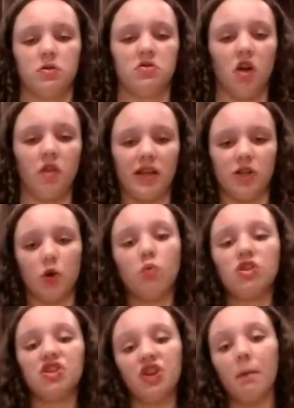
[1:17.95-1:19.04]
Not like,
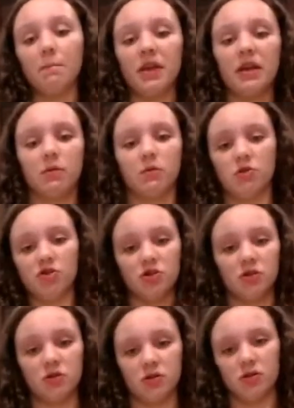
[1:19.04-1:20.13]
don't dump it,
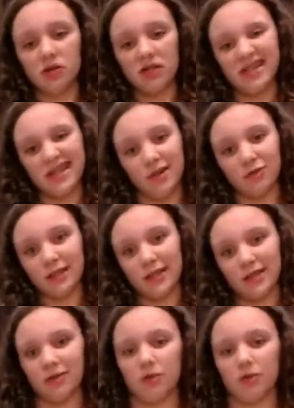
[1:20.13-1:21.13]
just tilt it